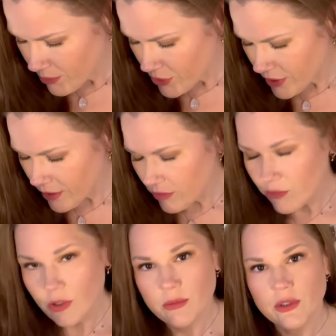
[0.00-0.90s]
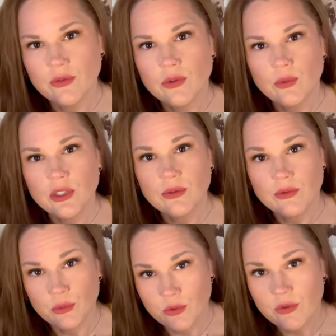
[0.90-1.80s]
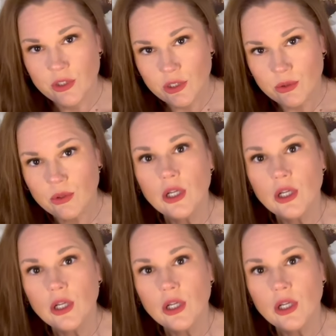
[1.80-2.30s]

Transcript: particular form of wish fulfillment for you